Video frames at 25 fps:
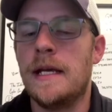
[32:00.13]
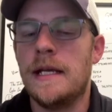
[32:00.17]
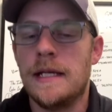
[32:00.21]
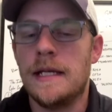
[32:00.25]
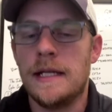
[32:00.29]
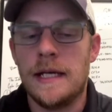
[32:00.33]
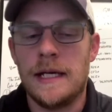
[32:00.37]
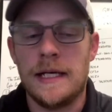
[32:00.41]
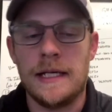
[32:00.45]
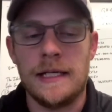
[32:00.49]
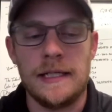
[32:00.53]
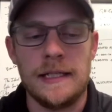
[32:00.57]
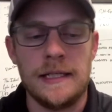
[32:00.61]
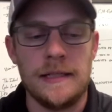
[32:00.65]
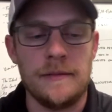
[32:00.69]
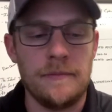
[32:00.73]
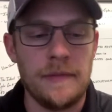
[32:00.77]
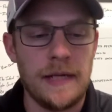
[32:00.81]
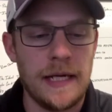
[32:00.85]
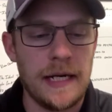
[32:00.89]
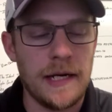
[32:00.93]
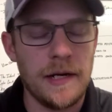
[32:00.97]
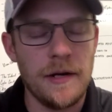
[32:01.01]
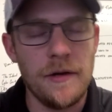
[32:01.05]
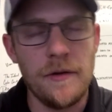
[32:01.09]
And
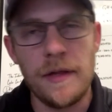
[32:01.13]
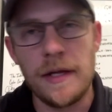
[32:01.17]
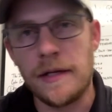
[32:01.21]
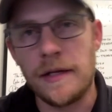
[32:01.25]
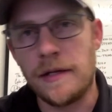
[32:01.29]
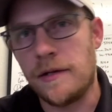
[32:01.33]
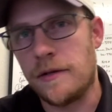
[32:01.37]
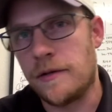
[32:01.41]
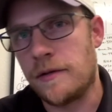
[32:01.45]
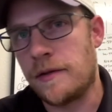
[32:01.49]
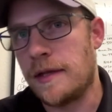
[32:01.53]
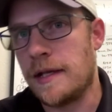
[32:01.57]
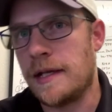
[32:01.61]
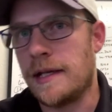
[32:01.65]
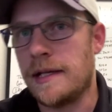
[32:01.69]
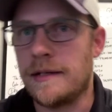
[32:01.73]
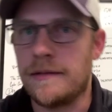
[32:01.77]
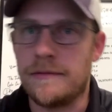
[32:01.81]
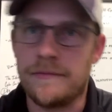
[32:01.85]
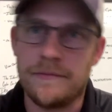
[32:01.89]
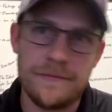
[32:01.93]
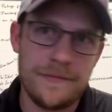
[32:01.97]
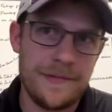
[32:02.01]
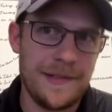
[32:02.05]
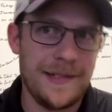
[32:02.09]
I know that you're
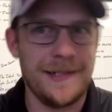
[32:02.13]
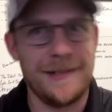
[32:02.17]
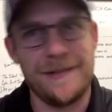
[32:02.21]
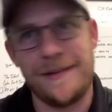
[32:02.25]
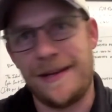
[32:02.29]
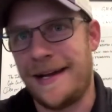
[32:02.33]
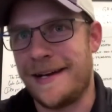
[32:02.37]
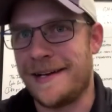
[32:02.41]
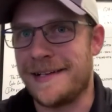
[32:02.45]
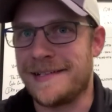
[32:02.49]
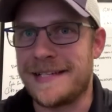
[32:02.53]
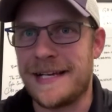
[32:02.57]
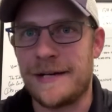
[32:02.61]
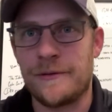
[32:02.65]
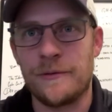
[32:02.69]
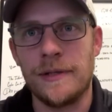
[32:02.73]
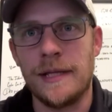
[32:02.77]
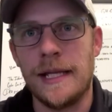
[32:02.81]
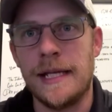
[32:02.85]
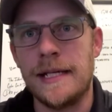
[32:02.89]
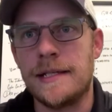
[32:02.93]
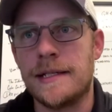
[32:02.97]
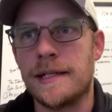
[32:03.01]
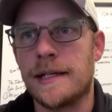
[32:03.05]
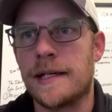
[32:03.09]
thinking, how does that
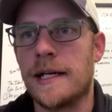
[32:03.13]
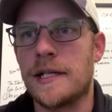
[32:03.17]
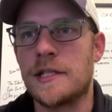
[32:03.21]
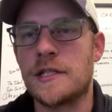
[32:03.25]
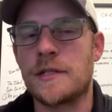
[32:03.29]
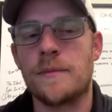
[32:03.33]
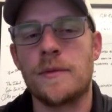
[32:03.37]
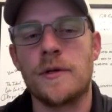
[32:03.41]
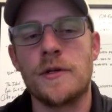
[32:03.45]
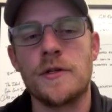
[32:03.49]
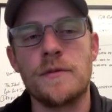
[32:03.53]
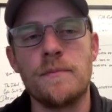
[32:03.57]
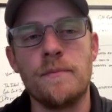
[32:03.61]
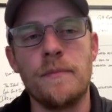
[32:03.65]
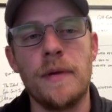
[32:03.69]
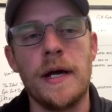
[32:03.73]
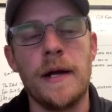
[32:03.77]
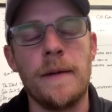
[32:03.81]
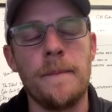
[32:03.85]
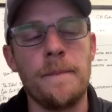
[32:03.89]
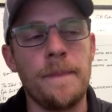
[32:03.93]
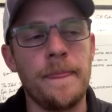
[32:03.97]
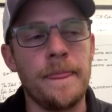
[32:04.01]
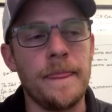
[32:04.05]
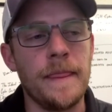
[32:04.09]
relate to customers?
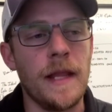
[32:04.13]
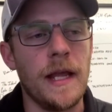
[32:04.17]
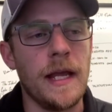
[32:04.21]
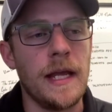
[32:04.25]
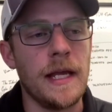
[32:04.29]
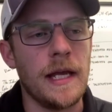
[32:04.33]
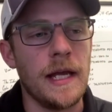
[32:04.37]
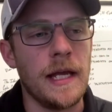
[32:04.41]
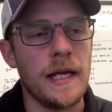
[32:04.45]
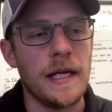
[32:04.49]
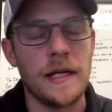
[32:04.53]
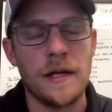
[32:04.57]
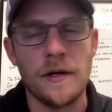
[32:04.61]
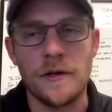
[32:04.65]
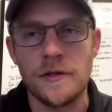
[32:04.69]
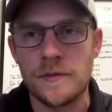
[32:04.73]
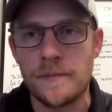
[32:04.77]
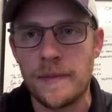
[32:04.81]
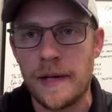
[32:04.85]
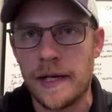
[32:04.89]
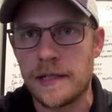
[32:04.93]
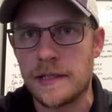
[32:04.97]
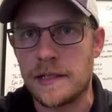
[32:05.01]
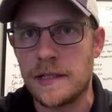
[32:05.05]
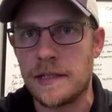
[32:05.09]
But it goes
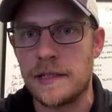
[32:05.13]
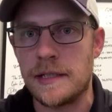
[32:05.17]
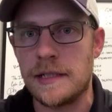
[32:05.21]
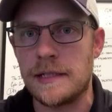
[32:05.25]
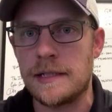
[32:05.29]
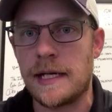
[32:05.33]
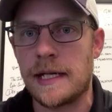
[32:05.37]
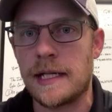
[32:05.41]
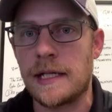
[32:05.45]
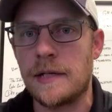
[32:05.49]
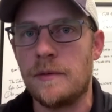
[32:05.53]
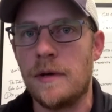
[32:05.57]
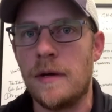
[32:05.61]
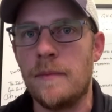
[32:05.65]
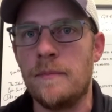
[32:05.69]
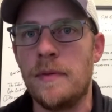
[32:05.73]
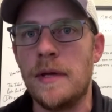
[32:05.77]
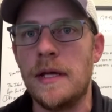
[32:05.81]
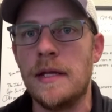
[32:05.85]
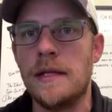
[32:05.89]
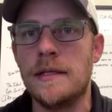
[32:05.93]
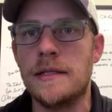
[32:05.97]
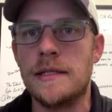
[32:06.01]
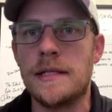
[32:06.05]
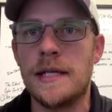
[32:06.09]
back to exactly what
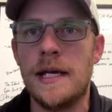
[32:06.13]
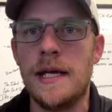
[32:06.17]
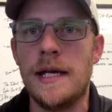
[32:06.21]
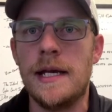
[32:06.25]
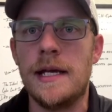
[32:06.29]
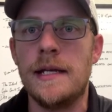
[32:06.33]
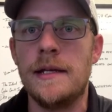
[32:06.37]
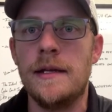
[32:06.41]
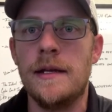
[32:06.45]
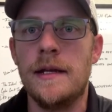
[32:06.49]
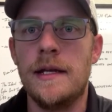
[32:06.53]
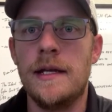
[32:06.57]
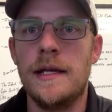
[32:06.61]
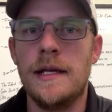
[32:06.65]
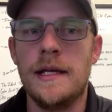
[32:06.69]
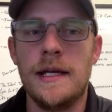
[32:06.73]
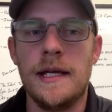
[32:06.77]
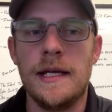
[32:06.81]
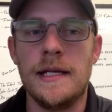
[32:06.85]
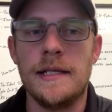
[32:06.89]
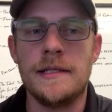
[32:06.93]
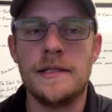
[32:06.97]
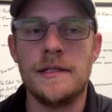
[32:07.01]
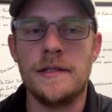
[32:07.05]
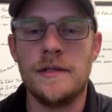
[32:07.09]
Ben said.
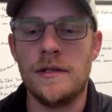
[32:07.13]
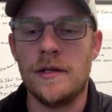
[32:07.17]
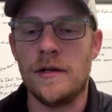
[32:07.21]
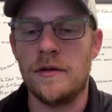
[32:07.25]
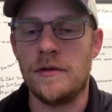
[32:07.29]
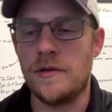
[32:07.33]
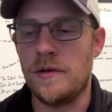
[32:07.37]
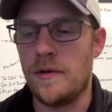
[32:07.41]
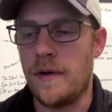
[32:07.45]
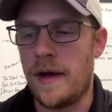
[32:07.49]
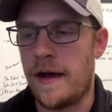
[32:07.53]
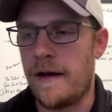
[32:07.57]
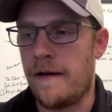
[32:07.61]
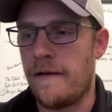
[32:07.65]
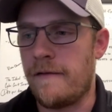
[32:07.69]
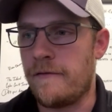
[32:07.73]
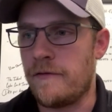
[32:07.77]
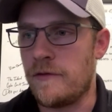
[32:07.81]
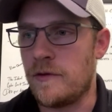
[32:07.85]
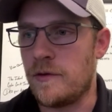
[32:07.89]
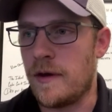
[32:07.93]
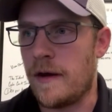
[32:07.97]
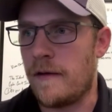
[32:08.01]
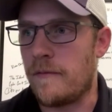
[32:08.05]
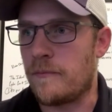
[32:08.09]
Is you have
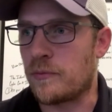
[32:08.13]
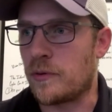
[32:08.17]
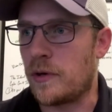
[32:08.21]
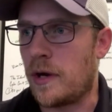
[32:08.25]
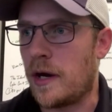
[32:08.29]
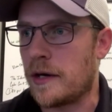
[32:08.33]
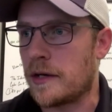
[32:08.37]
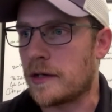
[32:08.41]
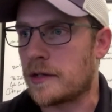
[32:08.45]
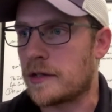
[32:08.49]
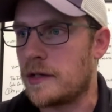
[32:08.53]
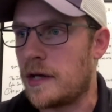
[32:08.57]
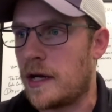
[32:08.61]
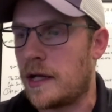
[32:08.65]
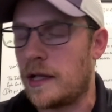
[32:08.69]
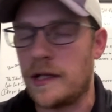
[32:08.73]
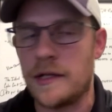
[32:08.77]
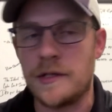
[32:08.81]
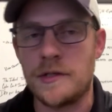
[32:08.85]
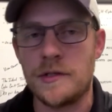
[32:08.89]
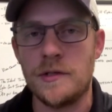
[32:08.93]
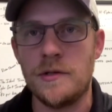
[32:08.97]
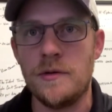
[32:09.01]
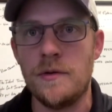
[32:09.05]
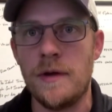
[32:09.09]
product
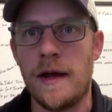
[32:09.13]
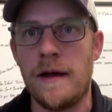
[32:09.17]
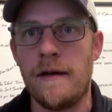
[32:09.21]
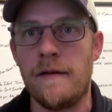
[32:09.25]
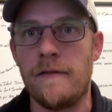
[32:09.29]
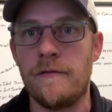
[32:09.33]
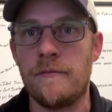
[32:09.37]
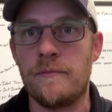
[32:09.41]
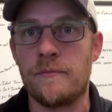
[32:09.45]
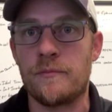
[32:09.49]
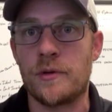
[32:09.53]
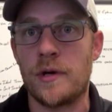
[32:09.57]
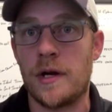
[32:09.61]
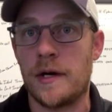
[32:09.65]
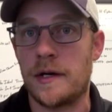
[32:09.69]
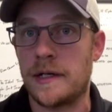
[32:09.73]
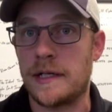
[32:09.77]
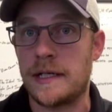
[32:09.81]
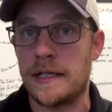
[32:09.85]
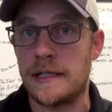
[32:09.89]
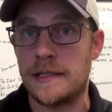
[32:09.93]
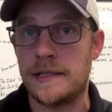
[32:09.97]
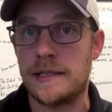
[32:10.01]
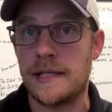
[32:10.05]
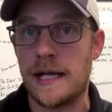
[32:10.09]
knowledge, and you have
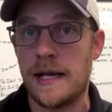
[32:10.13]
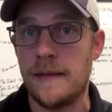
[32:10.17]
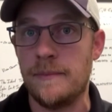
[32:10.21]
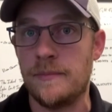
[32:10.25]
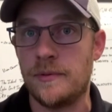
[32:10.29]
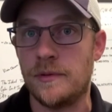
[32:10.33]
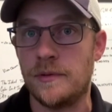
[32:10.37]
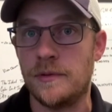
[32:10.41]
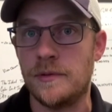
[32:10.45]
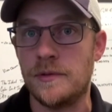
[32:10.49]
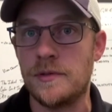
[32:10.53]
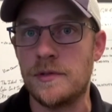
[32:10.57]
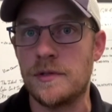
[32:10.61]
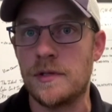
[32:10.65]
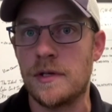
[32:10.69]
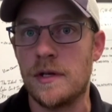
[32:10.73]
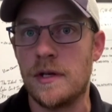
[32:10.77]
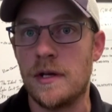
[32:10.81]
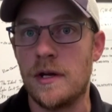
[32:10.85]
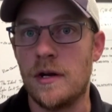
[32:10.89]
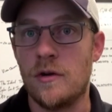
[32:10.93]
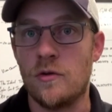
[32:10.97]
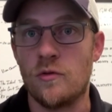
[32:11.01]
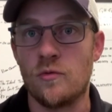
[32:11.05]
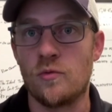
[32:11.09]
product examples
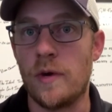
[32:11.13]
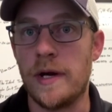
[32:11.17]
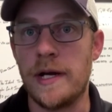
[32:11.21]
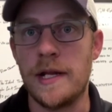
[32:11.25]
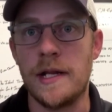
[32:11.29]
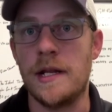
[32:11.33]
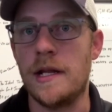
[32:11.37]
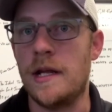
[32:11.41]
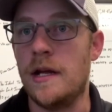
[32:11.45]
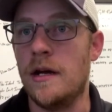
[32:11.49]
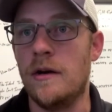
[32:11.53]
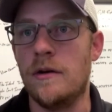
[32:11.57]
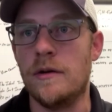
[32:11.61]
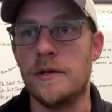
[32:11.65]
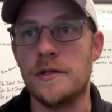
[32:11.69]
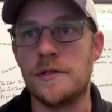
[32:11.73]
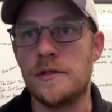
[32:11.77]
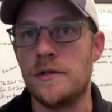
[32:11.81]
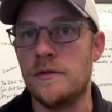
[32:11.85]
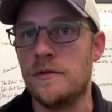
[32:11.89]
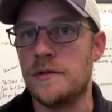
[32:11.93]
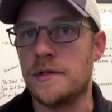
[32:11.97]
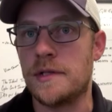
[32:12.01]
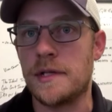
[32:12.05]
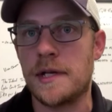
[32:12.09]
ready to go as
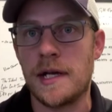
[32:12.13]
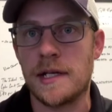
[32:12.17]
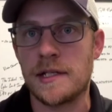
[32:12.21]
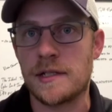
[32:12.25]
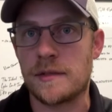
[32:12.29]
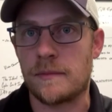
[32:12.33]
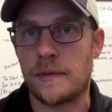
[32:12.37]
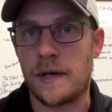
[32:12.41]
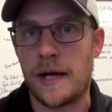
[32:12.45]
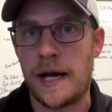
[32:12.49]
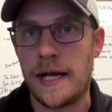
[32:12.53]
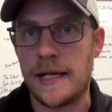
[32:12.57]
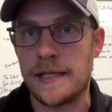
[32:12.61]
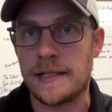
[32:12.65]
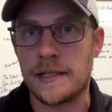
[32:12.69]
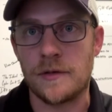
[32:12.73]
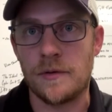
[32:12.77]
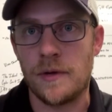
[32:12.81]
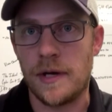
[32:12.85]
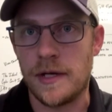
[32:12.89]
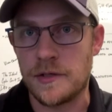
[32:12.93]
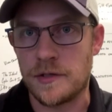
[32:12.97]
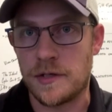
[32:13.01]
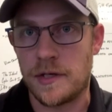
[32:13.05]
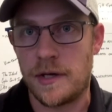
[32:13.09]
soon as the customer has a
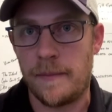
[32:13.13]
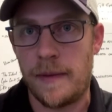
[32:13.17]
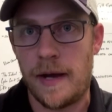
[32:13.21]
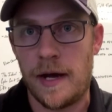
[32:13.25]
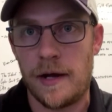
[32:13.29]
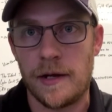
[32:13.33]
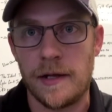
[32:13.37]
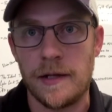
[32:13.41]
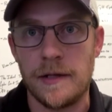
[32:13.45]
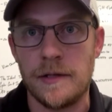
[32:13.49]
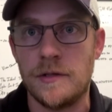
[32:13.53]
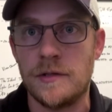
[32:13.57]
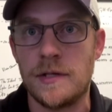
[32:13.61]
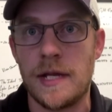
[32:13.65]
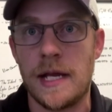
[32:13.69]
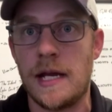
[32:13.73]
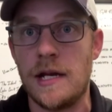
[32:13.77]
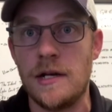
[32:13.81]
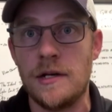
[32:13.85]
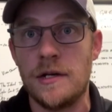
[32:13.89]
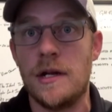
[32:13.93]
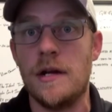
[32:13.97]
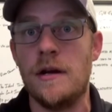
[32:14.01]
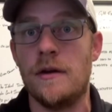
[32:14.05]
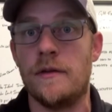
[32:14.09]
question about it, and you say,
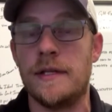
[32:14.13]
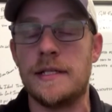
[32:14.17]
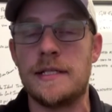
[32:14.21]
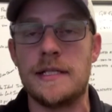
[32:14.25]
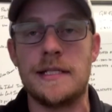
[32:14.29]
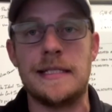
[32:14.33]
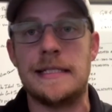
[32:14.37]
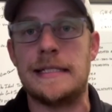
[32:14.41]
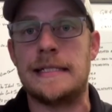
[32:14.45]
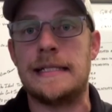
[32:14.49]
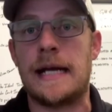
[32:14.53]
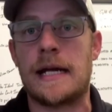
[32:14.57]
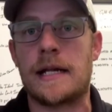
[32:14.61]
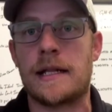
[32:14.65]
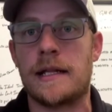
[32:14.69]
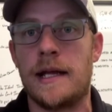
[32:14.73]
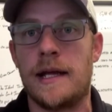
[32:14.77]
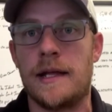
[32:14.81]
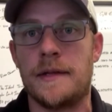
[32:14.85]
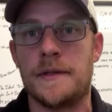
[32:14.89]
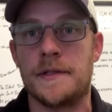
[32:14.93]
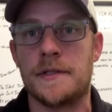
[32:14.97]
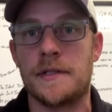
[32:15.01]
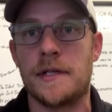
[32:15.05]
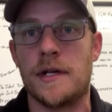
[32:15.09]
here you go, this is exactly
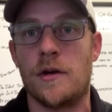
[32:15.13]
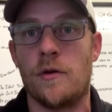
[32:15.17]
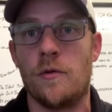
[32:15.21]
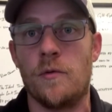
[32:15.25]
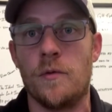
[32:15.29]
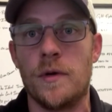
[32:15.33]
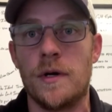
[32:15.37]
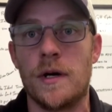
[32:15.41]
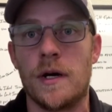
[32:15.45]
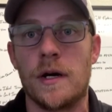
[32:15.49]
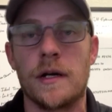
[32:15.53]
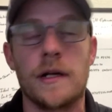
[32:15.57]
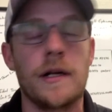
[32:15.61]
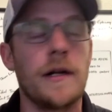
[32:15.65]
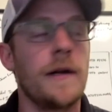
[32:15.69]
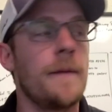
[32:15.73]
how it's going to work.